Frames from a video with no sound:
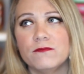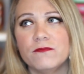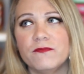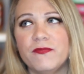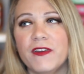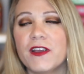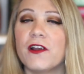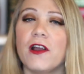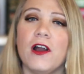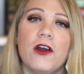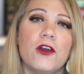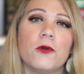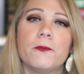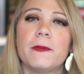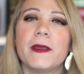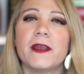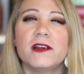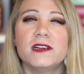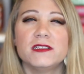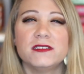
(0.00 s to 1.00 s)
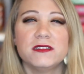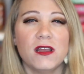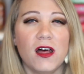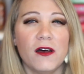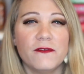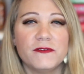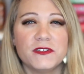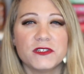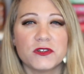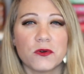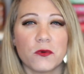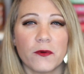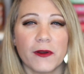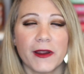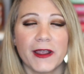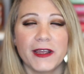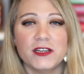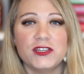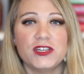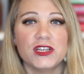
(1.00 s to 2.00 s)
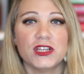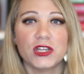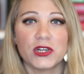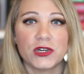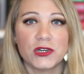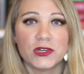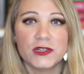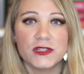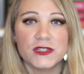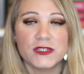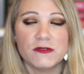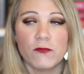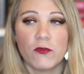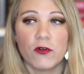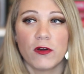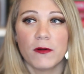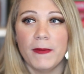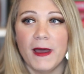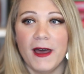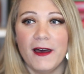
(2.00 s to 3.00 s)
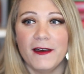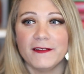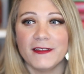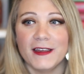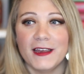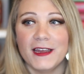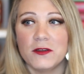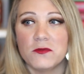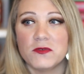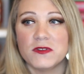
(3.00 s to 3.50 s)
figure out her parents' love story, and she learns more about that.